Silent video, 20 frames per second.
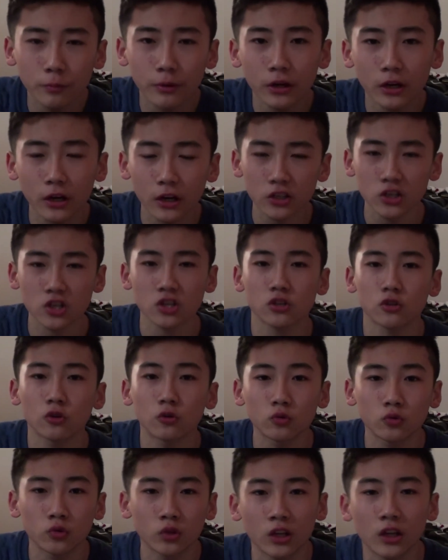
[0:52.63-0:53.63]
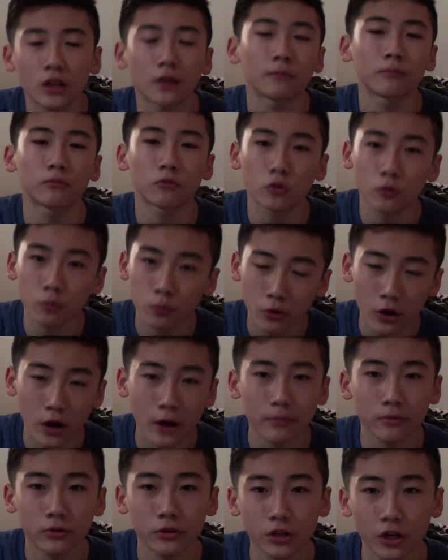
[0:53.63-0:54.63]
but I just don't really do
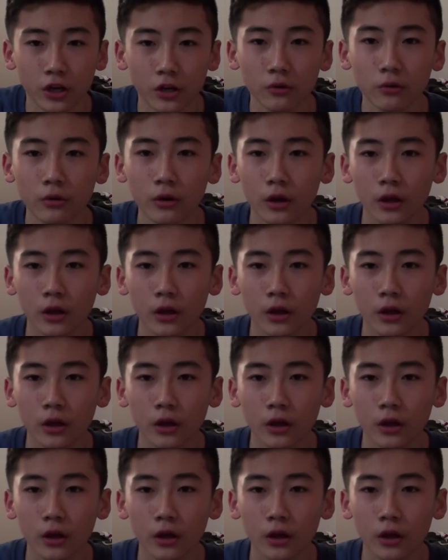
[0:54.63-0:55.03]
prep, you know.